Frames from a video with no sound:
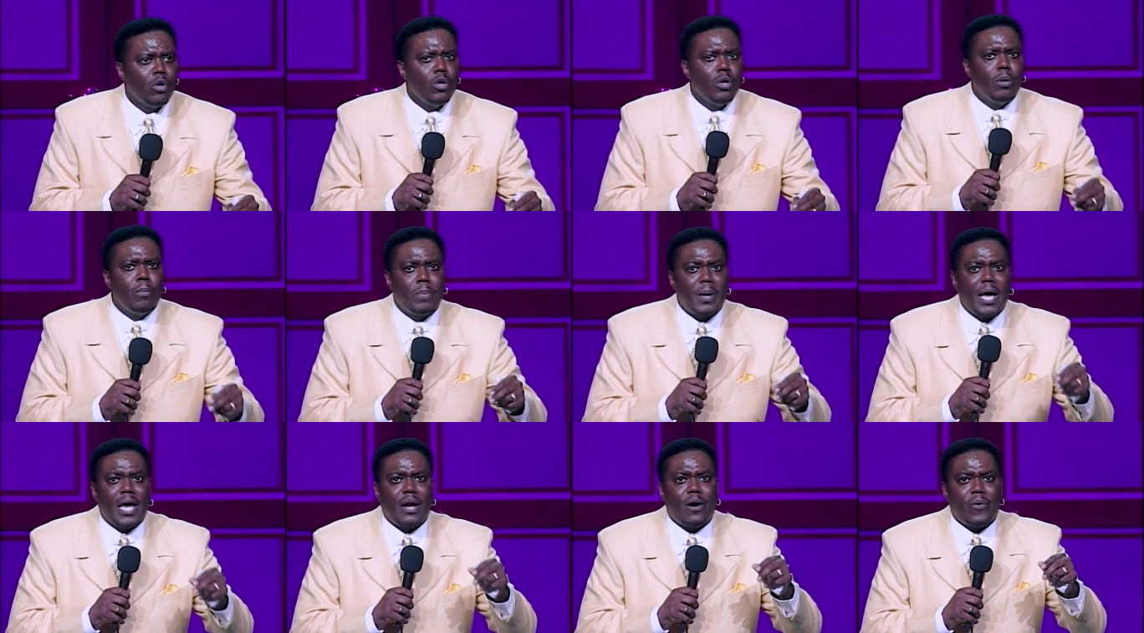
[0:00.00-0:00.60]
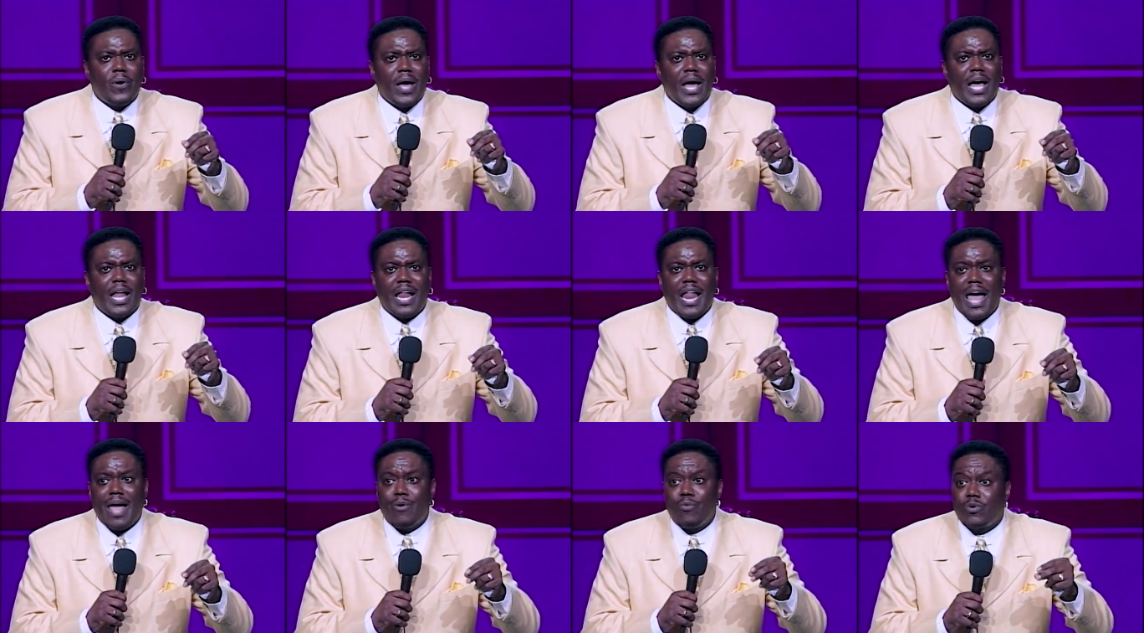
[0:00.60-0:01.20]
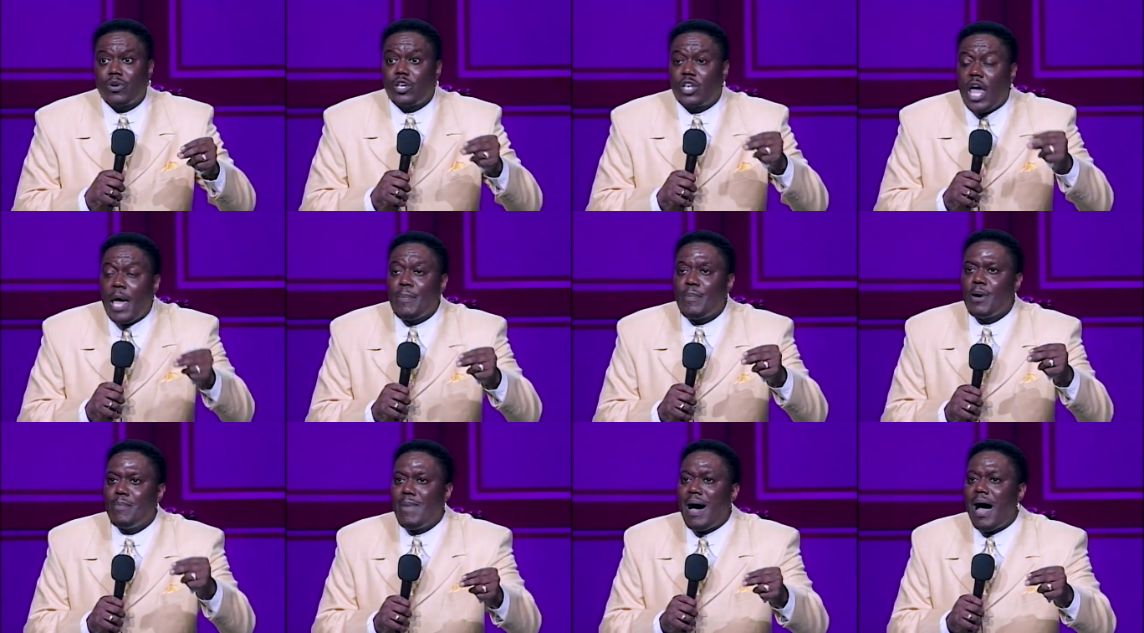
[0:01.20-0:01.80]
Be at a red light, keep your
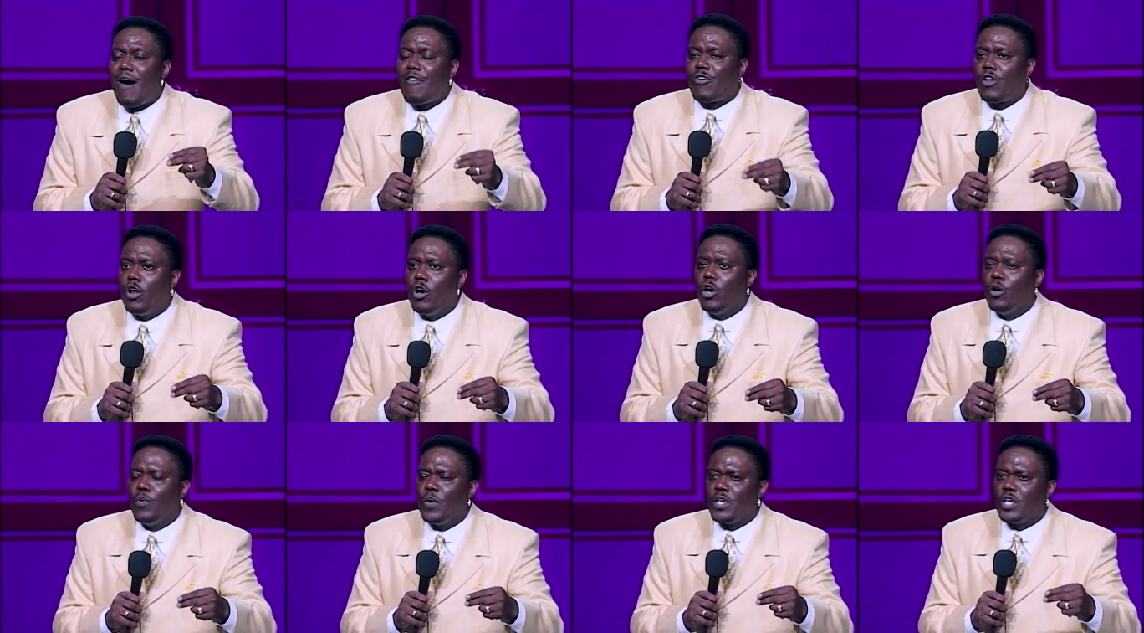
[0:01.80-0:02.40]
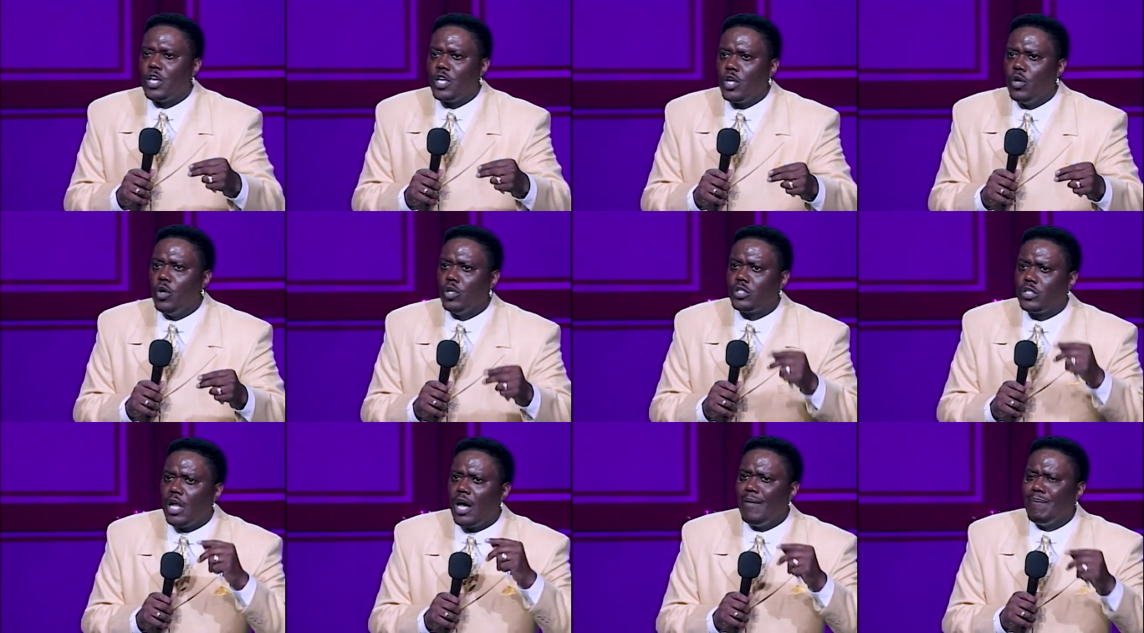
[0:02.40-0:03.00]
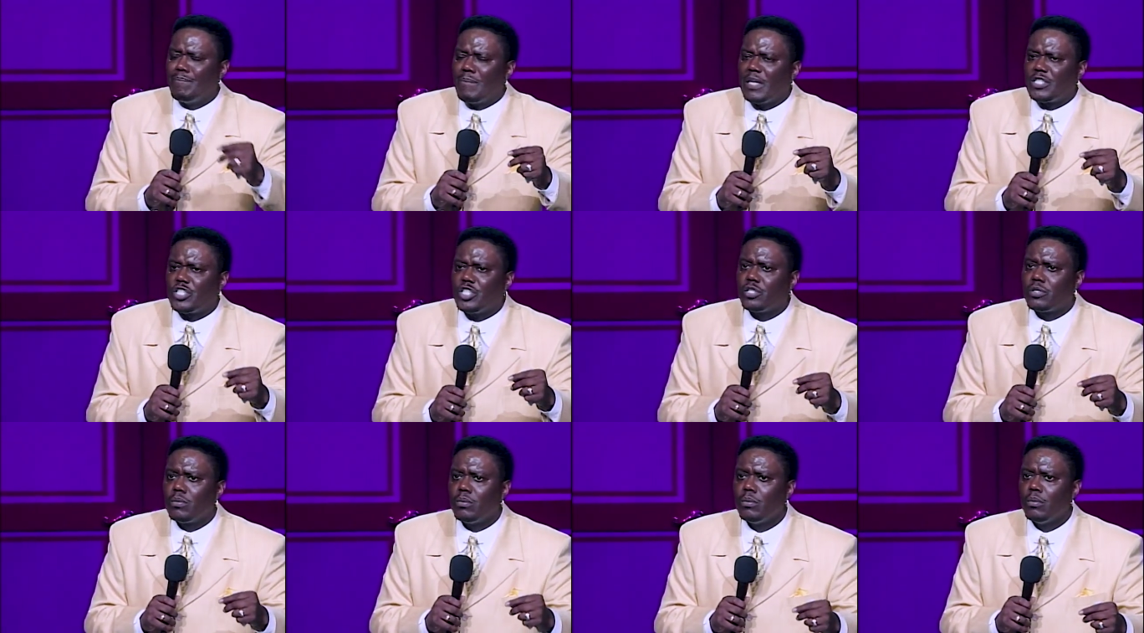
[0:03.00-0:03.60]
mouth closed when you do it, something, bitches.
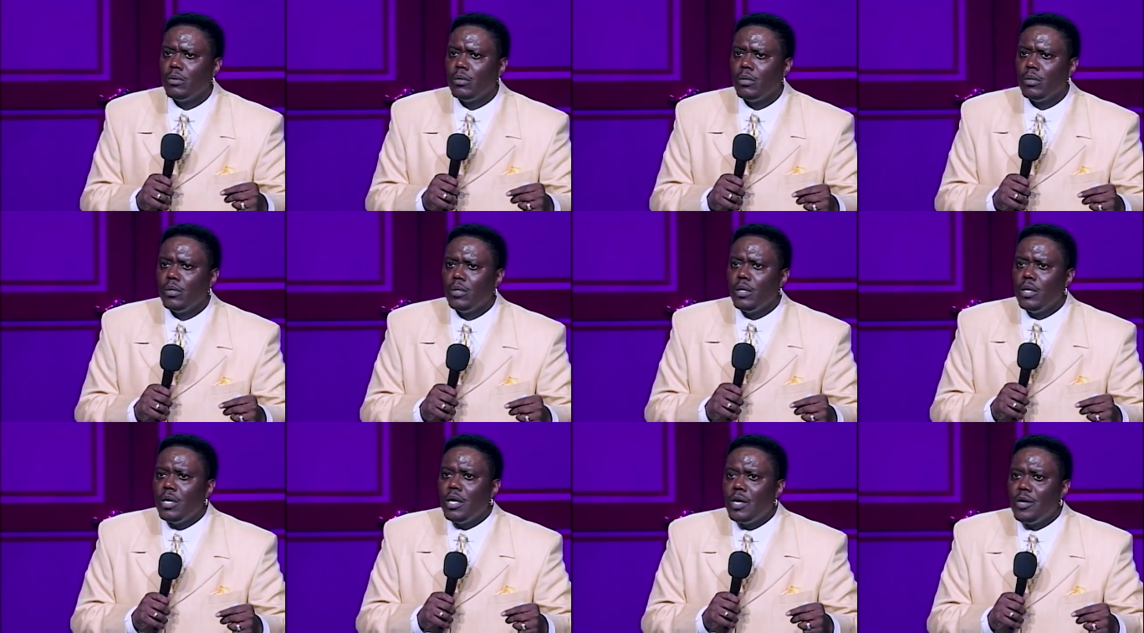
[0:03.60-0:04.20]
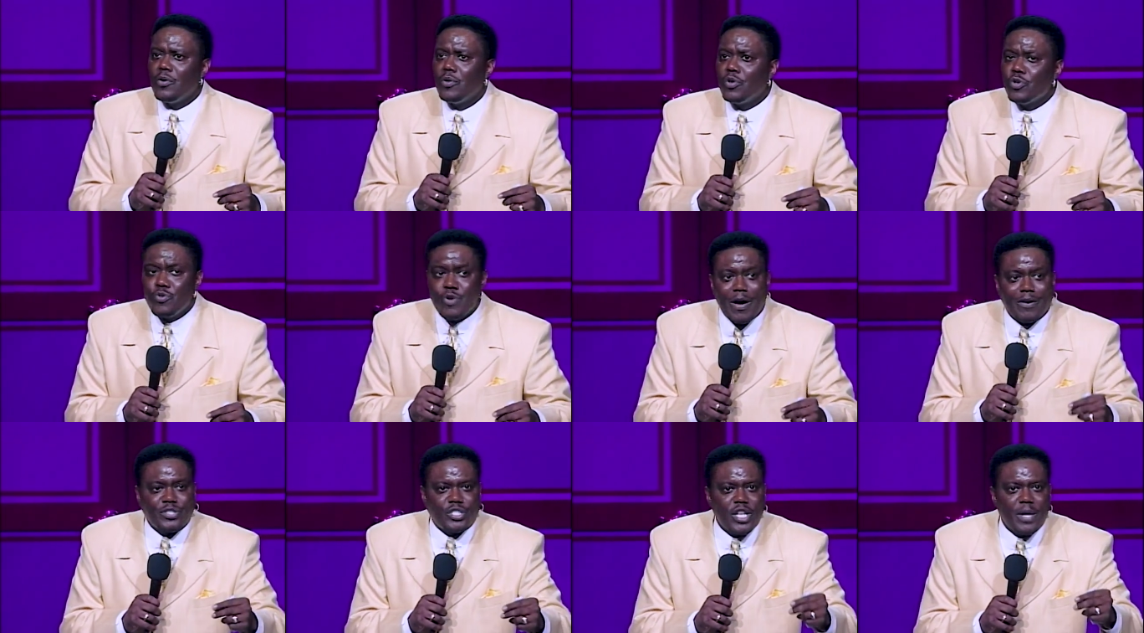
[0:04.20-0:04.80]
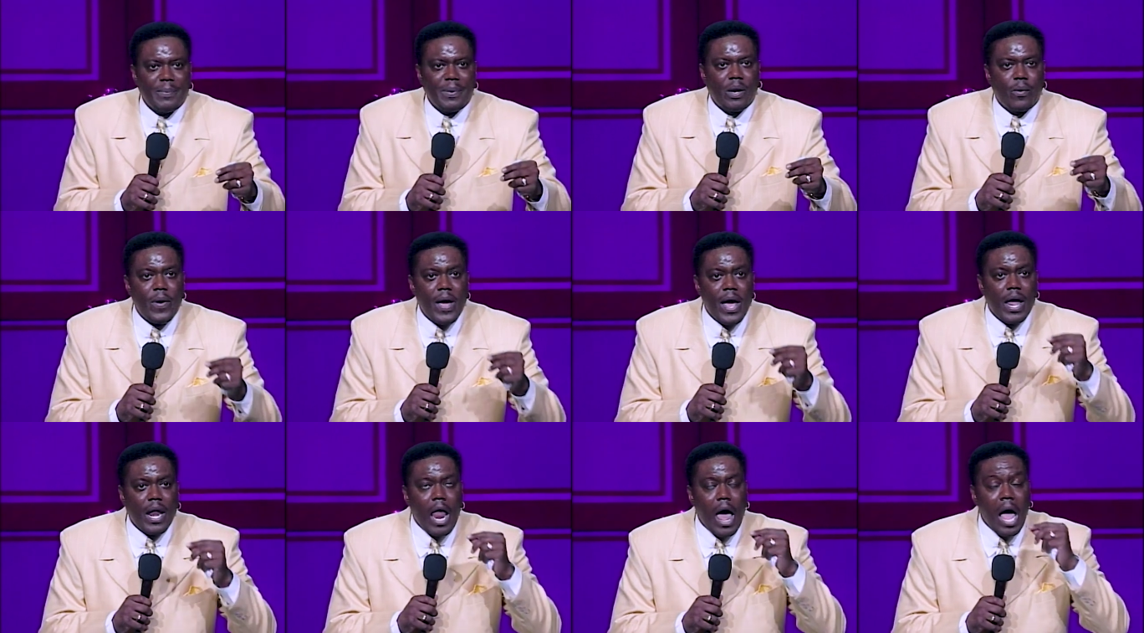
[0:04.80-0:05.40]
You don't see me at a red
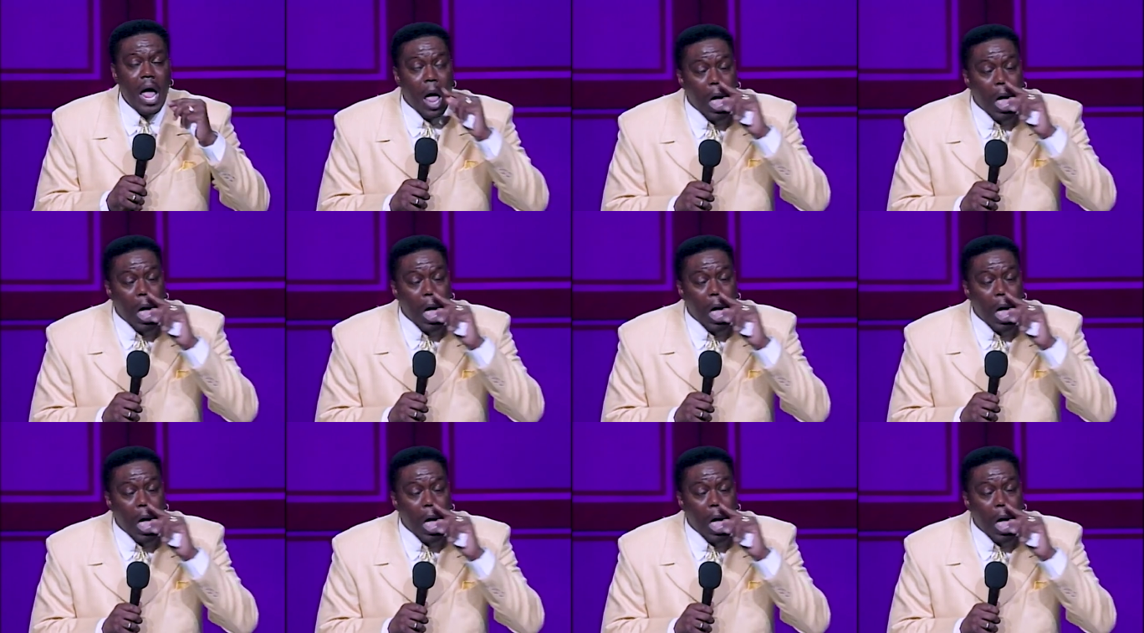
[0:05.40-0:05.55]
light?